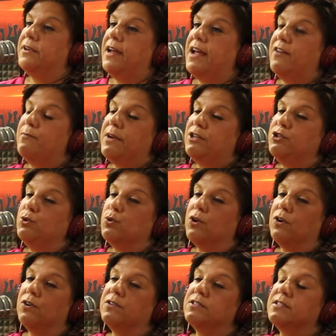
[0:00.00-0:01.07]
to have my two
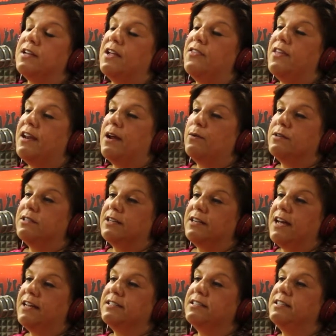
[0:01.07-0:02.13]
girls and then I was
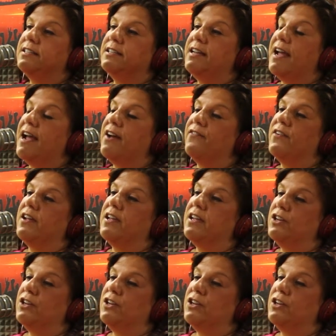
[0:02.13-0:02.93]
constantly having